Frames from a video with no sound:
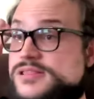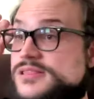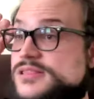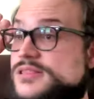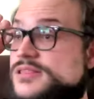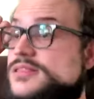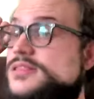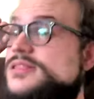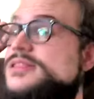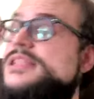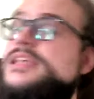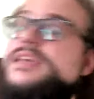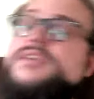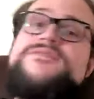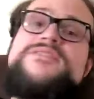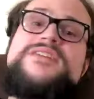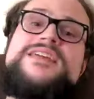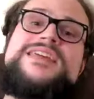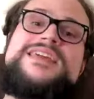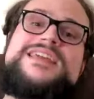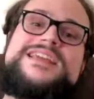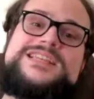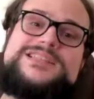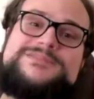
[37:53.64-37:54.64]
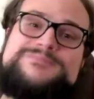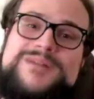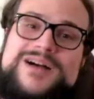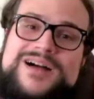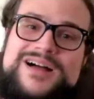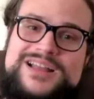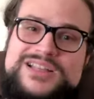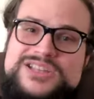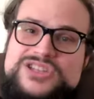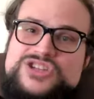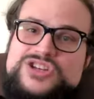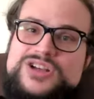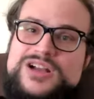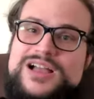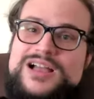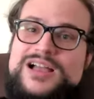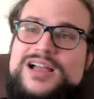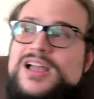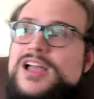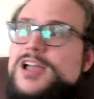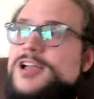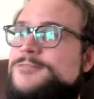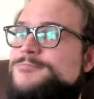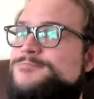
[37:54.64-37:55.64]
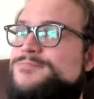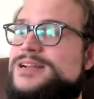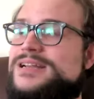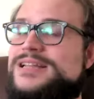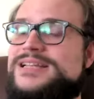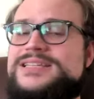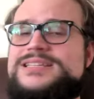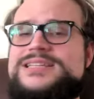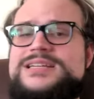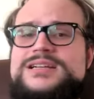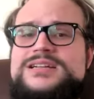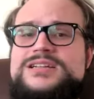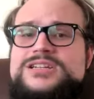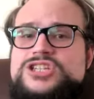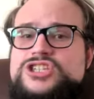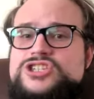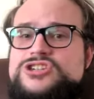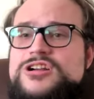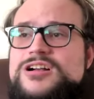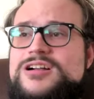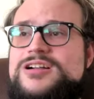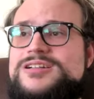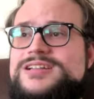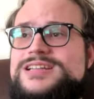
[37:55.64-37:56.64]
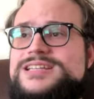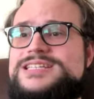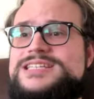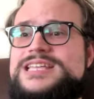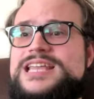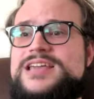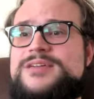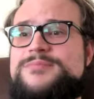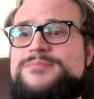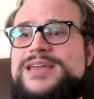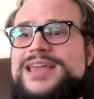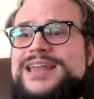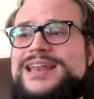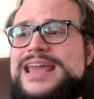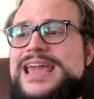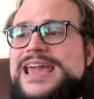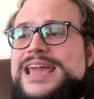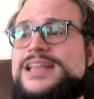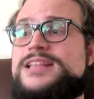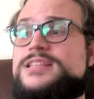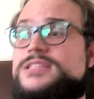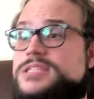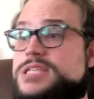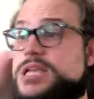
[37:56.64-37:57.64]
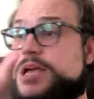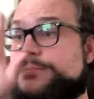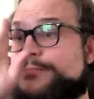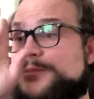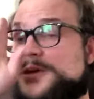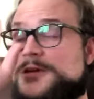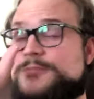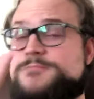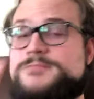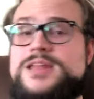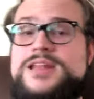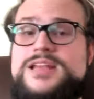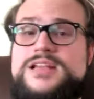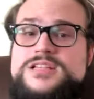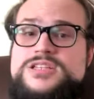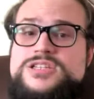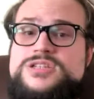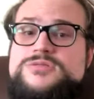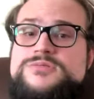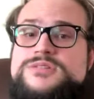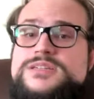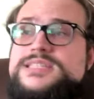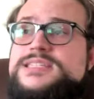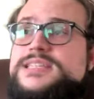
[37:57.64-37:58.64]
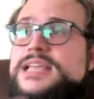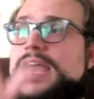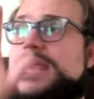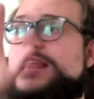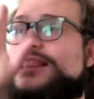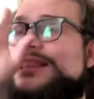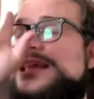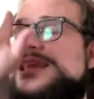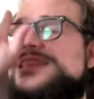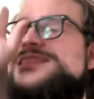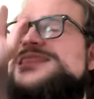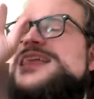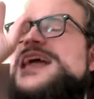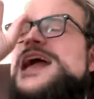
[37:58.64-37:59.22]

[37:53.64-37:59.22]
living his mantra but isn't as strong as him and ends up committing suicide. Like,